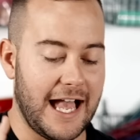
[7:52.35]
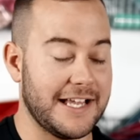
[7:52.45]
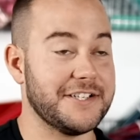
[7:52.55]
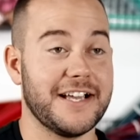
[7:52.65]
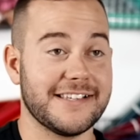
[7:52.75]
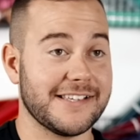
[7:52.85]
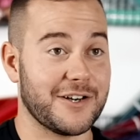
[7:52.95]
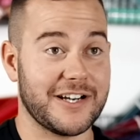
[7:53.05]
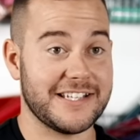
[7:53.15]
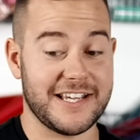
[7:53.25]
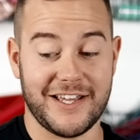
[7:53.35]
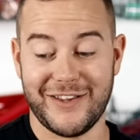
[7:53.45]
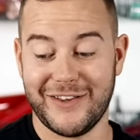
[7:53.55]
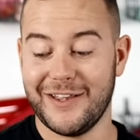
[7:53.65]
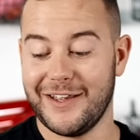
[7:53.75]
As you guys can already
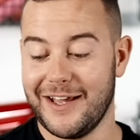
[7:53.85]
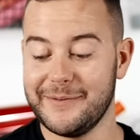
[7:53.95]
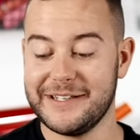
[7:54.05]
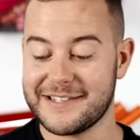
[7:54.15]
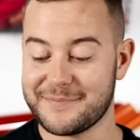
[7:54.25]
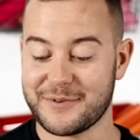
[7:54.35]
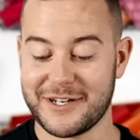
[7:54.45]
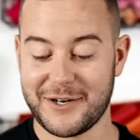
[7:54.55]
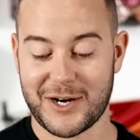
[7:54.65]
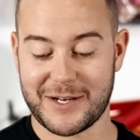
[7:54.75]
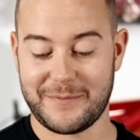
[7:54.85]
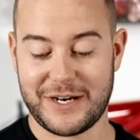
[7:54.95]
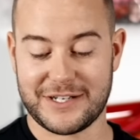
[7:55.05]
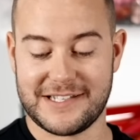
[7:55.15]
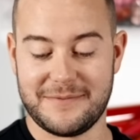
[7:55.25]
tell, I mean, it's a pretty hard
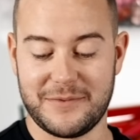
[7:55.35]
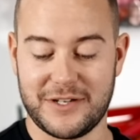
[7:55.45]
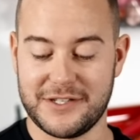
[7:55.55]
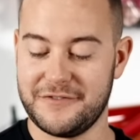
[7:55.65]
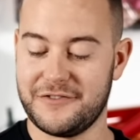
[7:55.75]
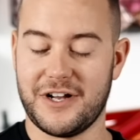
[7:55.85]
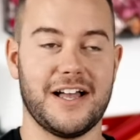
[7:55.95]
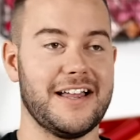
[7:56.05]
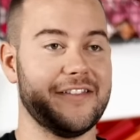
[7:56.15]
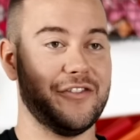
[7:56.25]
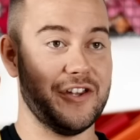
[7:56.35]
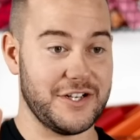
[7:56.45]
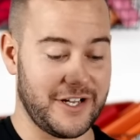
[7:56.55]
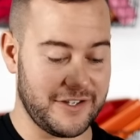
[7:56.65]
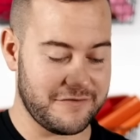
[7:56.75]
comparison because you've got the
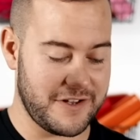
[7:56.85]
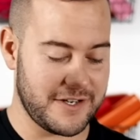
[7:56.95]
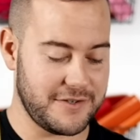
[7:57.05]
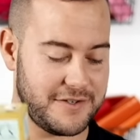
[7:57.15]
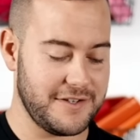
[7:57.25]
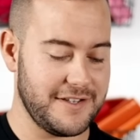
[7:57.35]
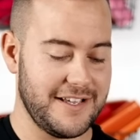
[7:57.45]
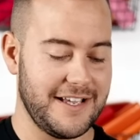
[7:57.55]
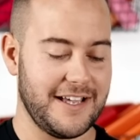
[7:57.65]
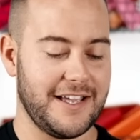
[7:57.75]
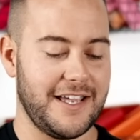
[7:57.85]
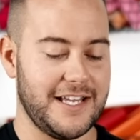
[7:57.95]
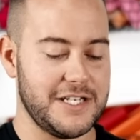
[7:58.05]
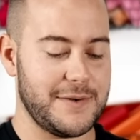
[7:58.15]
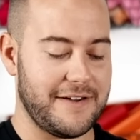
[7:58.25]
dollar vinyl
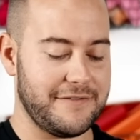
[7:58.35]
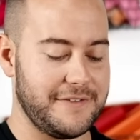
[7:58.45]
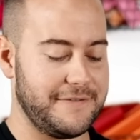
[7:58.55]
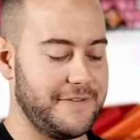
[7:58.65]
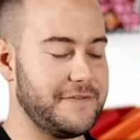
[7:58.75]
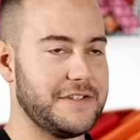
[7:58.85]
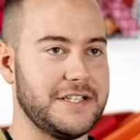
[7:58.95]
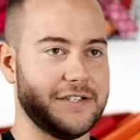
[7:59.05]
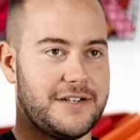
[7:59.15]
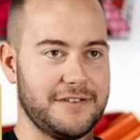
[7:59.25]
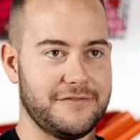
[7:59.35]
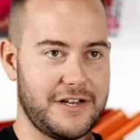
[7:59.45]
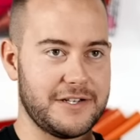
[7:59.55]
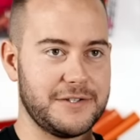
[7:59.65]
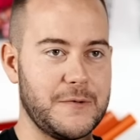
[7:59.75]
and you have the $15
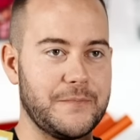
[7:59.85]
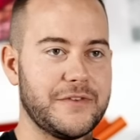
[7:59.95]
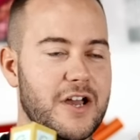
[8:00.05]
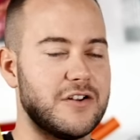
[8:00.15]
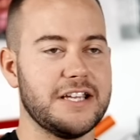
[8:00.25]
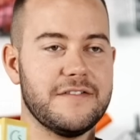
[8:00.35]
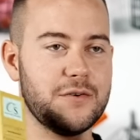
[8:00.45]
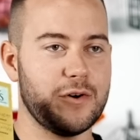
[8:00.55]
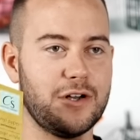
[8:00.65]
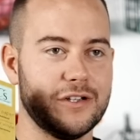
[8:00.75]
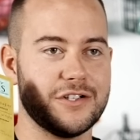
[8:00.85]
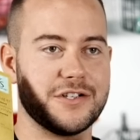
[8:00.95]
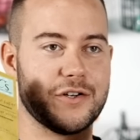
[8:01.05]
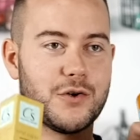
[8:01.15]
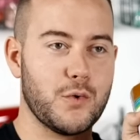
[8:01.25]
vinyl. Now to give you all
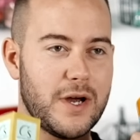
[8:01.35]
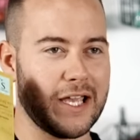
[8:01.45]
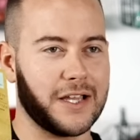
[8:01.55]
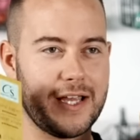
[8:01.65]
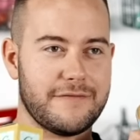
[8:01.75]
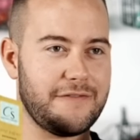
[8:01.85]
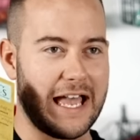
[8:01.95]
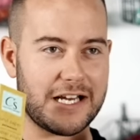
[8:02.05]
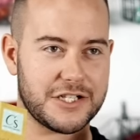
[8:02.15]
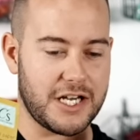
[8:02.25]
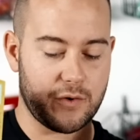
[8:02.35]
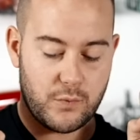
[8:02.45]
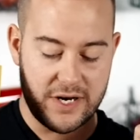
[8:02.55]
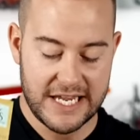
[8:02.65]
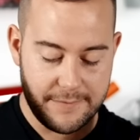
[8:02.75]
just a quick like fact check,
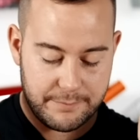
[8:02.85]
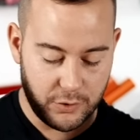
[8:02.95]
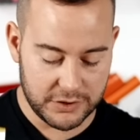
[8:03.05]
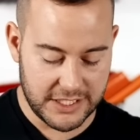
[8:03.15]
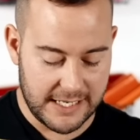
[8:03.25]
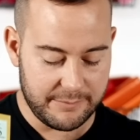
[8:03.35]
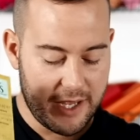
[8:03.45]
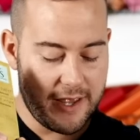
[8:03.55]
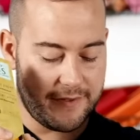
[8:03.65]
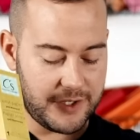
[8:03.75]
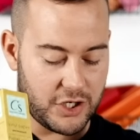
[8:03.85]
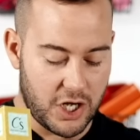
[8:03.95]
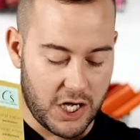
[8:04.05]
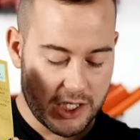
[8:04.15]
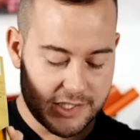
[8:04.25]
we pulled up the
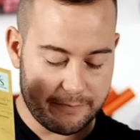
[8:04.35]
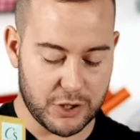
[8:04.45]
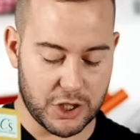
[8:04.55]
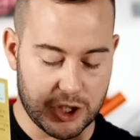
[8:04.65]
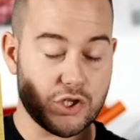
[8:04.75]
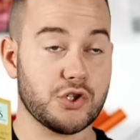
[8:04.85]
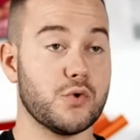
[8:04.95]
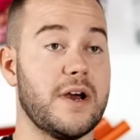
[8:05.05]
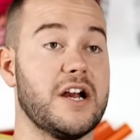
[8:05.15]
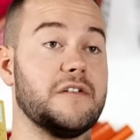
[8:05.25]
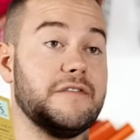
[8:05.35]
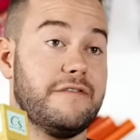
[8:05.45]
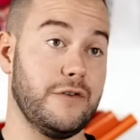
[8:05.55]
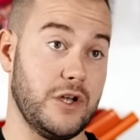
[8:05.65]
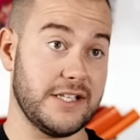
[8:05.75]
cost per square
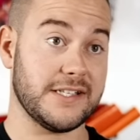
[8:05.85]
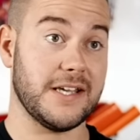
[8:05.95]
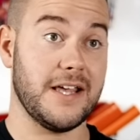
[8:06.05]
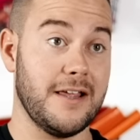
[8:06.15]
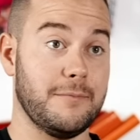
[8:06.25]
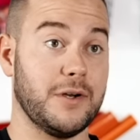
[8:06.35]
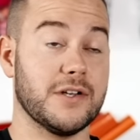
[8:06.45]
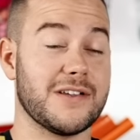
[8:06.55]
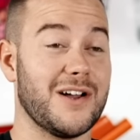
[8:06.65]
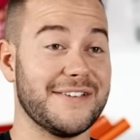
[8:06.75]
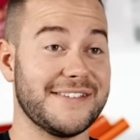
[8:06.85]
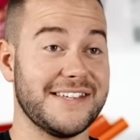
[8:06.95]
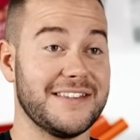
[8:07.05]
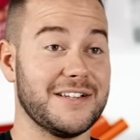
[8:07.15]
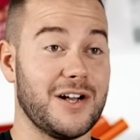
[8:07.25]
foot because
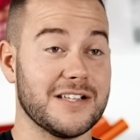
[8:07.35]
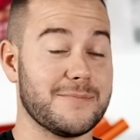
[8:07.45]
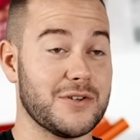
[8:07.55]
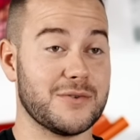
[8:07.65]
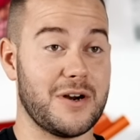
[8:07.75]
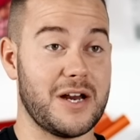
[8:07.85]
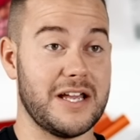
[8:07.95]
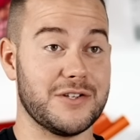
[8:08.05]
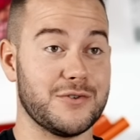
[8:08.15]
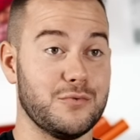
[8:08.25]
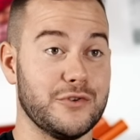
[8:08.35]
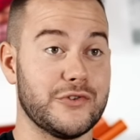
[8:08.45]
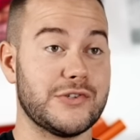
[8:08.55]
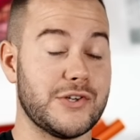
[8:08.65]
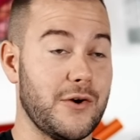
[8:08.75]
honestly, the cost per square inch was
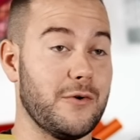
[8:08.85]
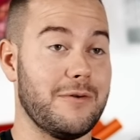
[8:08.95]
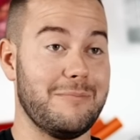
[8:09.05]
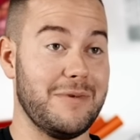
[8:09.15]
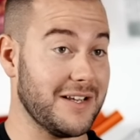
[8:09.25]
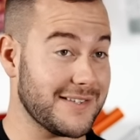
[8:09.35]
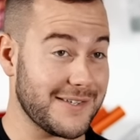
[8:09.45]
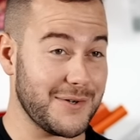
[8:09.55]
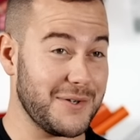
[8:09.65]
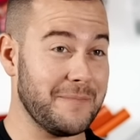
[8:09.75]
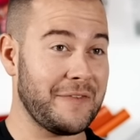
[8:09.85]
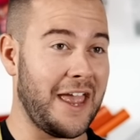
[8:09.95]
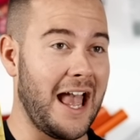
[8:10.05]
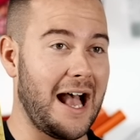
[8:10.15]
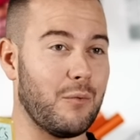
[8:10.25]
so minuscule.
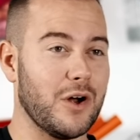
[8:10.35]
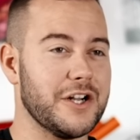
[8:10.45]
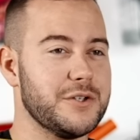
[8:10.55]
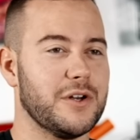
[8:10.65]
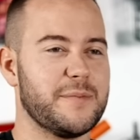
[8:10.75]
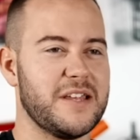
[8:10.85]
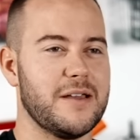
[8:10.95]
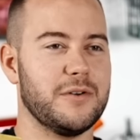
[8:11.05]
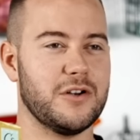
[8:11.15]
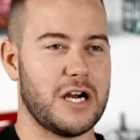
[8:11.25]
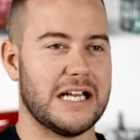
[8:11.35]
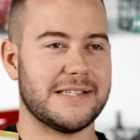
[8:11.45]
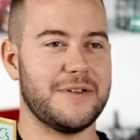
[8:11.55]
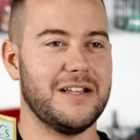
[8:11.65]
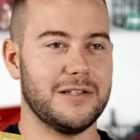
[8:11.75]
I wanted you all to be able to
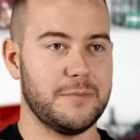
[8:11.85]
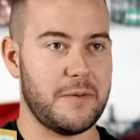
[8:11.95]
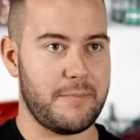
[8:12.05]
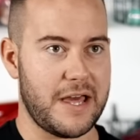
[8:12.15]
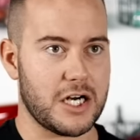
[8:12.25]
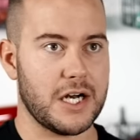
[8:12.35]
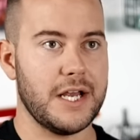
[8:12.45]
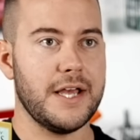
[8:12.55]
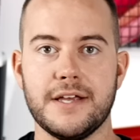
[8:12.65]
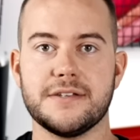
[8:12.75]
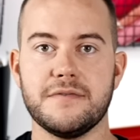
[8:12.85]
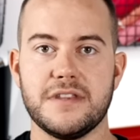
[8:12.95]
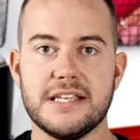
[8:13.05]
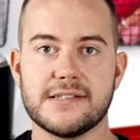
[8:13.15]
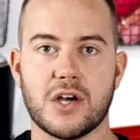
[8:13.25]
grasp it a little bit better. So
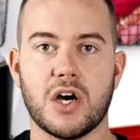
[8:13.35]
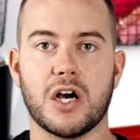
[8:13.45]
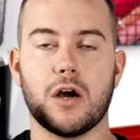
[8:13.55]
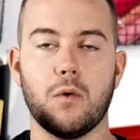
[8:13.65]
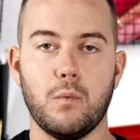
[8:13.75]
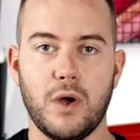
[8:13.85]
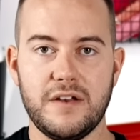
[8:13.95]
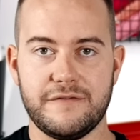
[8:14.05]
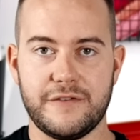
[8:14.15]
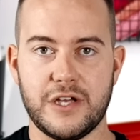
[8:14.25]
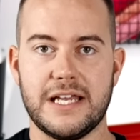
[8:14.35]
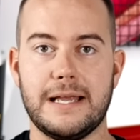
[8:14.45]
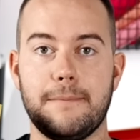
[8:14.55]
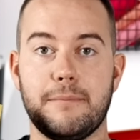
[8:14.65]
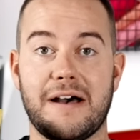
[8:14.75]
these are one foot
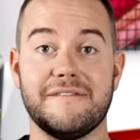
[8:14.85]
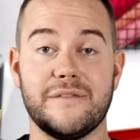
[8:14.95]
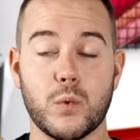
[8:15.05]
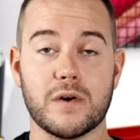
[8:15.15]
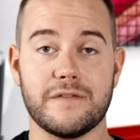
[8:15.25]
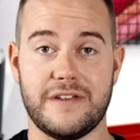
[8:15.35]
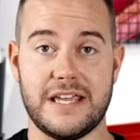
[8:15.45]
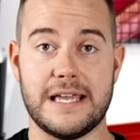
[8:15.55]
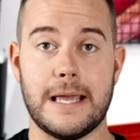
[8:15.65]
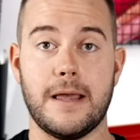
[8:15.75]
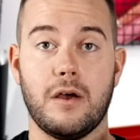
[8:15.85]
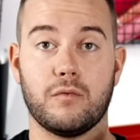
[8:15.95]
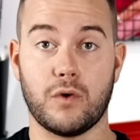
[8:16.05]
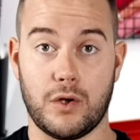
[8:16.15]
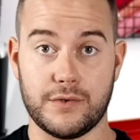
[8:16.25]
by four feet
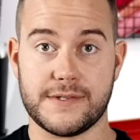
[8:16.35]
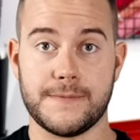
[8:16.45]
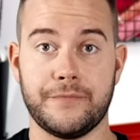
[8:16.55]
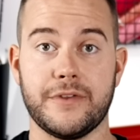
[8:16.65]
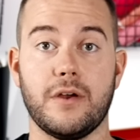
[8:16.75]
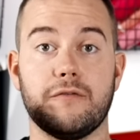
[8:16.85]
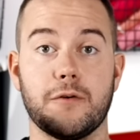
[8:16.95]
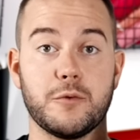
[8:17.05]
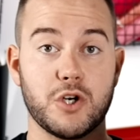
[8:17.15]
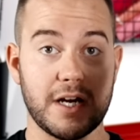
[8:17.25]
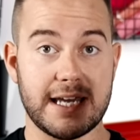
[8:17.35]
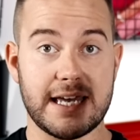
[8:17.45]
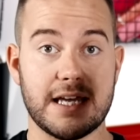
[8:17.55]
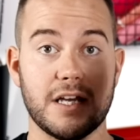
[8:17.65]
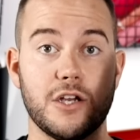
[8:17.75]
rolls. From
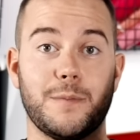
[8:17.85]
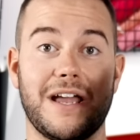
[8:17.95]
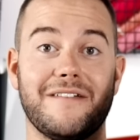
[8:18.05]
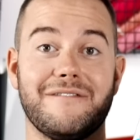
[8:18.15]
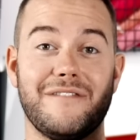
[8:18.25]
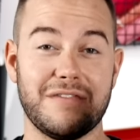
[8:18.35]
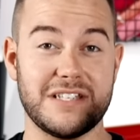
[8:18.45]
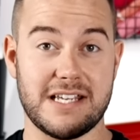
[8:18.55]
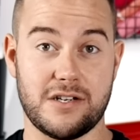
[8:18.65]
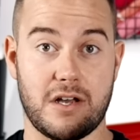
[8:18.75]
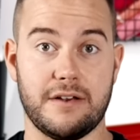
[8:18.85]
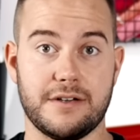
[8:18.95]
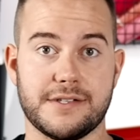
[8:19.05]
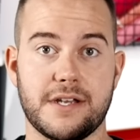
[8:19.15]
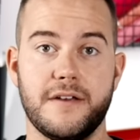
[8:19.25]
Cricut, you're paying
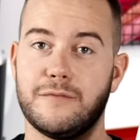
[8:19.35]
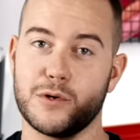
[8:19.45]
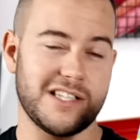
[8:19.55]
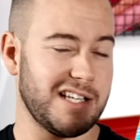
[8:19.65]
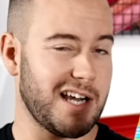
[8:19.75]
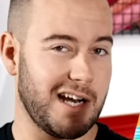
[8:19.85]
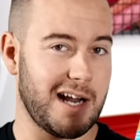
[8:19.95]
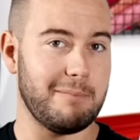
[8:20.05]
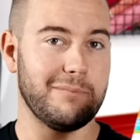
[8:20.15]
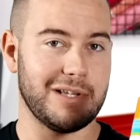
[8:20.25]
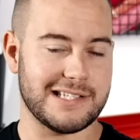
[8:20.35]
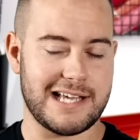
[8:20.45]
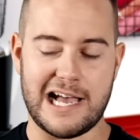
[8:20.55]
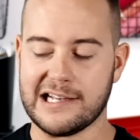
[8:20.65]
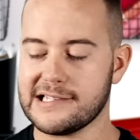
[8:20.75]
$15. $14.99 plus
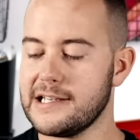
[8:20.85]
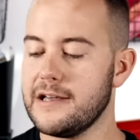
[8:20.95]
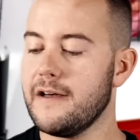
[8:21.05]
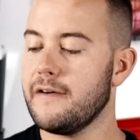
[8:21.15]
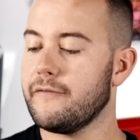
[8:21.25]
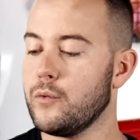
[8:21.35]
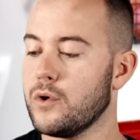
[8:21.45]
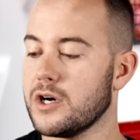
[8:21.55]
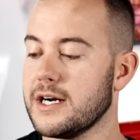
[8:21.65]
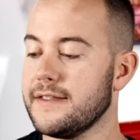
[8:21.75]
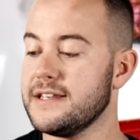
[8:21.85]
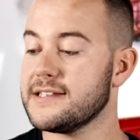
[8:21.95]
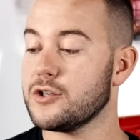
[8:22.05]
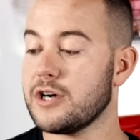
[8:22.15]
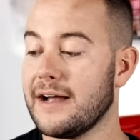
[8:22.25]
tax for this
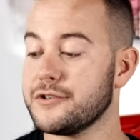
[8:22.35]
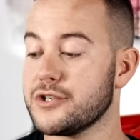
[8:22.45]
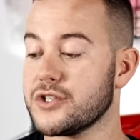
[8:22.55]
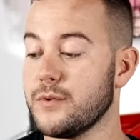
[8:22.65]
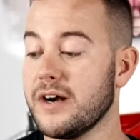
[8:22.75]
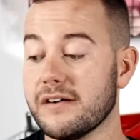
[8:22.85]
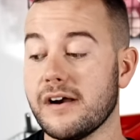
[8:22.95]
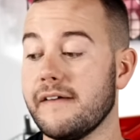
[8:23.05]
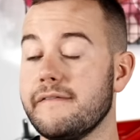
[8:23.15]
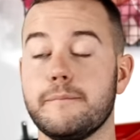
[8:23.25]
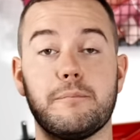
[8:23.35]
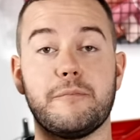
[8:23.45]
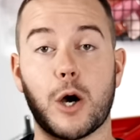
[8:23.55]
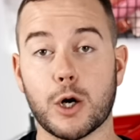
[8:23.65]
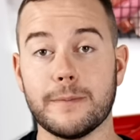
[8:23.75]
crafter square
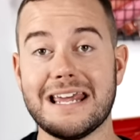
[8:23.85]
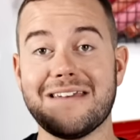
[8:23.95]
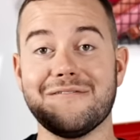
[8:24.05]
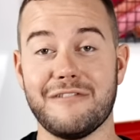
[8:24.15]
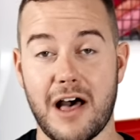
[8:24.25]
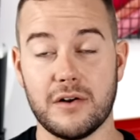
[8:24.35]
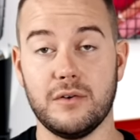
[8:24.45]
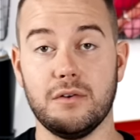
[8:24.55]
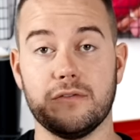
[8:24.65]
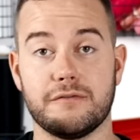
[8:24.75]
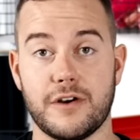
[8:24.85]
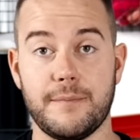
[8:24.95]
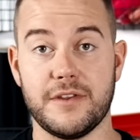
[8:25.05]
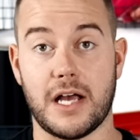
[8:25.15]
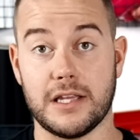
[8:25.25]
permanent vinyl from
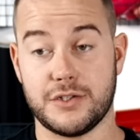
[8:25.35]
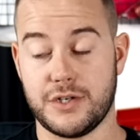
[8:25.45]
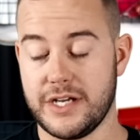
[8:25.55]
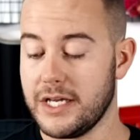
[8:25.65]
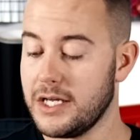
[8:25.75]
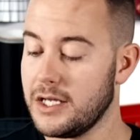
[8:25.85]
the Dollar Tree.